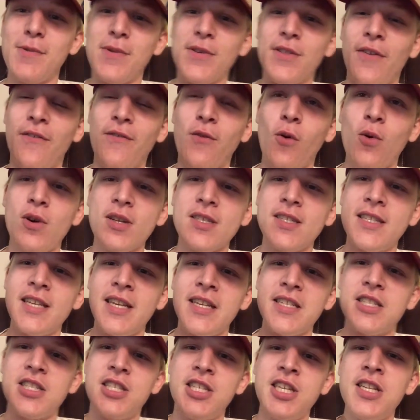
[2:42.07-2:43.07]
with a
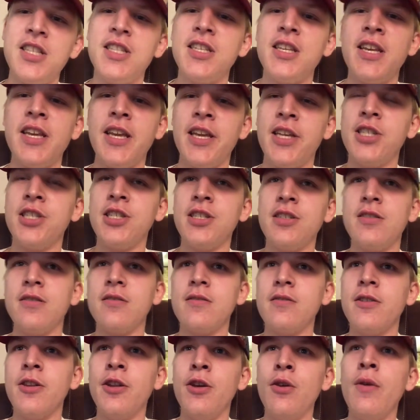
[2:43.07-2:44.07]
4.6 GT engine,
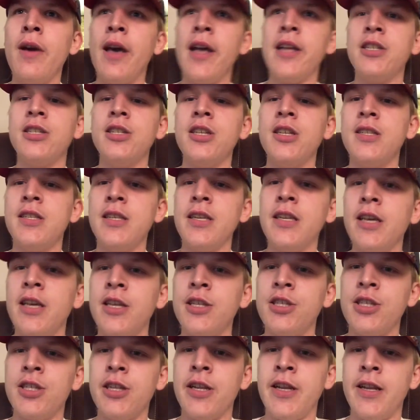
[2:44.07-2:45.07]
new Edge GT
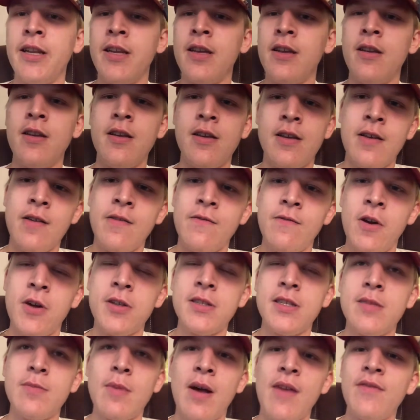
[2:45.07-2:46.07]
engine in it,
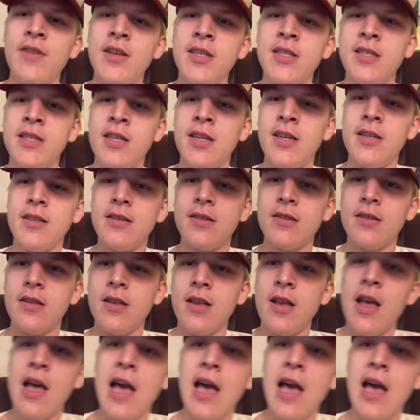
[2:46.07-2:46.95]
versus my V6.